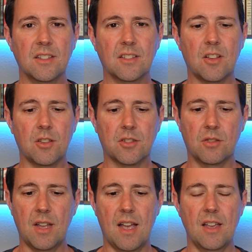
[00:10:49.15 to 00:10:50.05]
This is
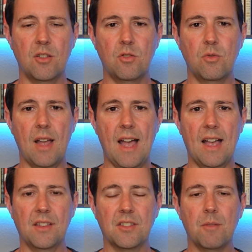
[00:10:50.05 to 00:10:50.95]
also a guy who
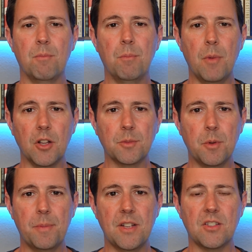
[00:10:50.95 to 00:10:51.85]
has
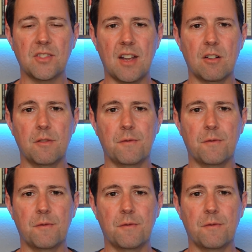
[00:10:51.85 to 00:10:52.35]
multiple pitches that are